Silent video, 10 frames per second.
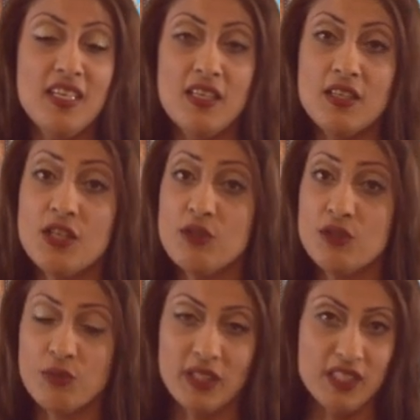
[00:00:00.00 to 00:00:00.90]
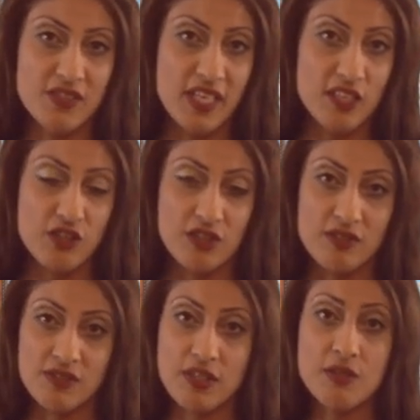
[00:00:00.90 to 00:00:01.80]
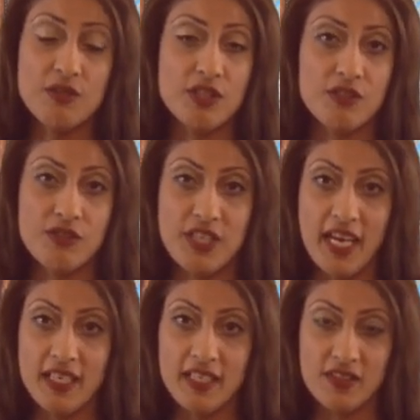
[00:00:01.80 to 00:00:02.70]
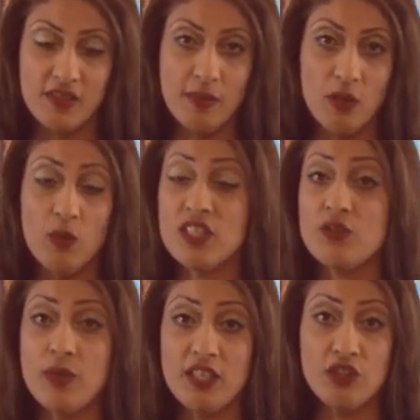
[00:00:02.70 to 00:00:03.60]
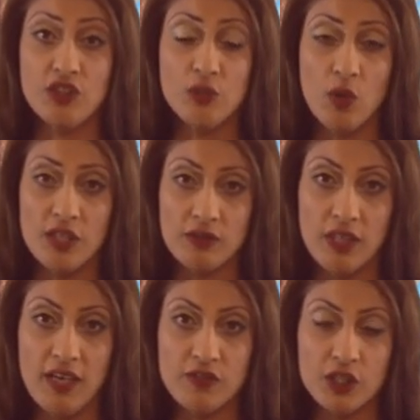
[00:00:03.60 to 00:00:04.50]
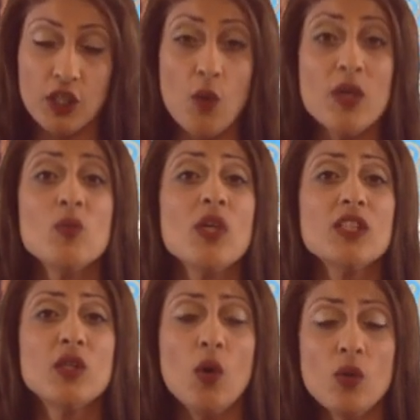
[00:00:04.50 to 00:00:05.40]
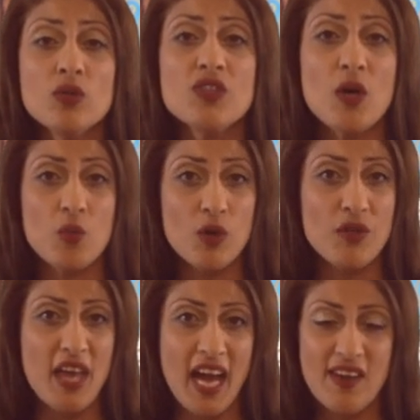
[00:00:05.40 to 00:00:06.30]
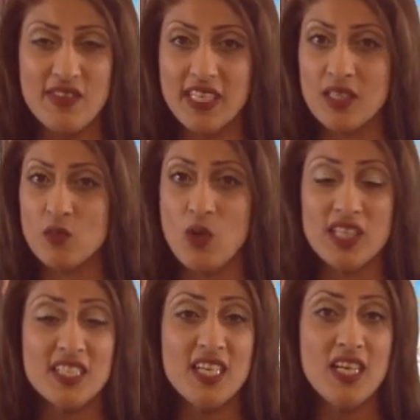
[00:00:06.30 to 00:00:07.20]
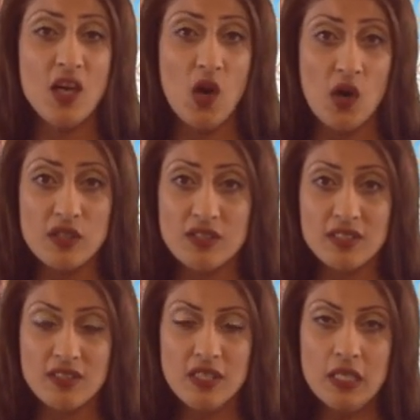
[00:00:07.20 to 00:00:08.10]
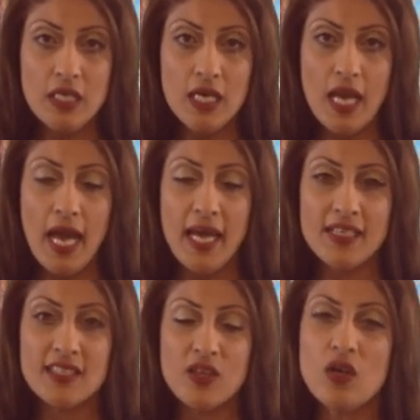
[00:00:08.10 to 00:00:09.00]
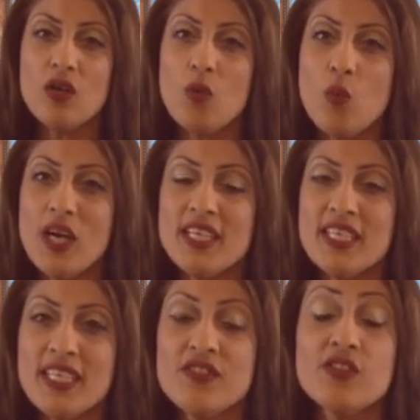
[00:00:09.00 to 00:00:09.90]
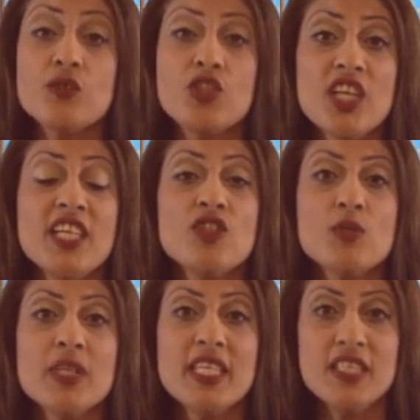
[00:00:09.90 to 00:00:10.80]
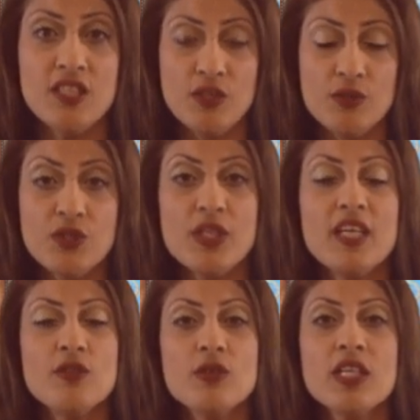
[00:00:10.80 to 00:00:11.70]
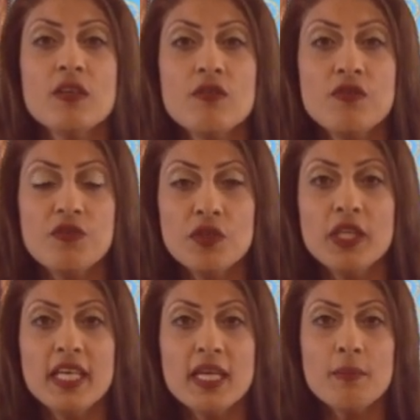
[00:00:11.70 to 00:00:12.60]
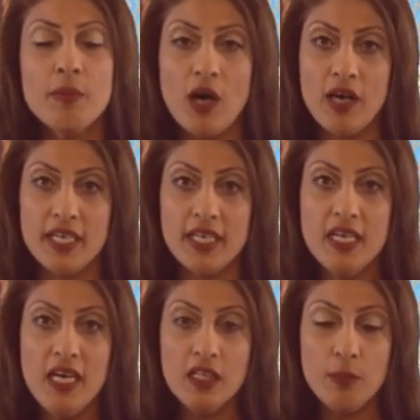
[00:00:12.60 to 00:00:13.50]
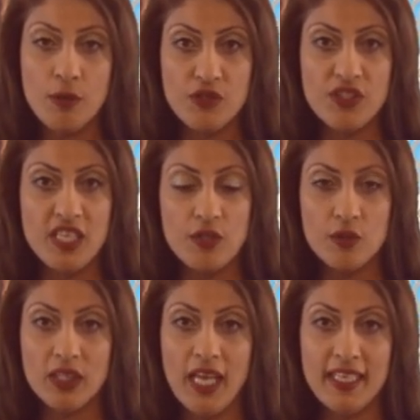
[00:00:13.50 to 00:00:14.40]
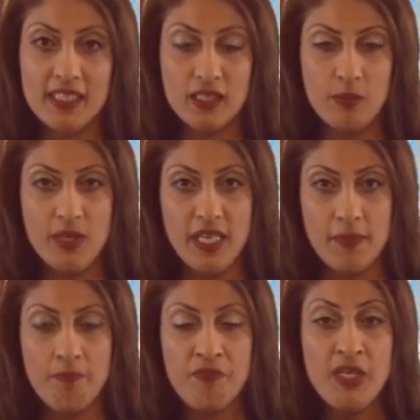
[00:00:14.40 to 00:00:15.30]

huge realizations, huge understandings about what direction you want your life to go and what goals are worth having and what aren't and what needs to change within you so that you can fully embody the person that you would like to be.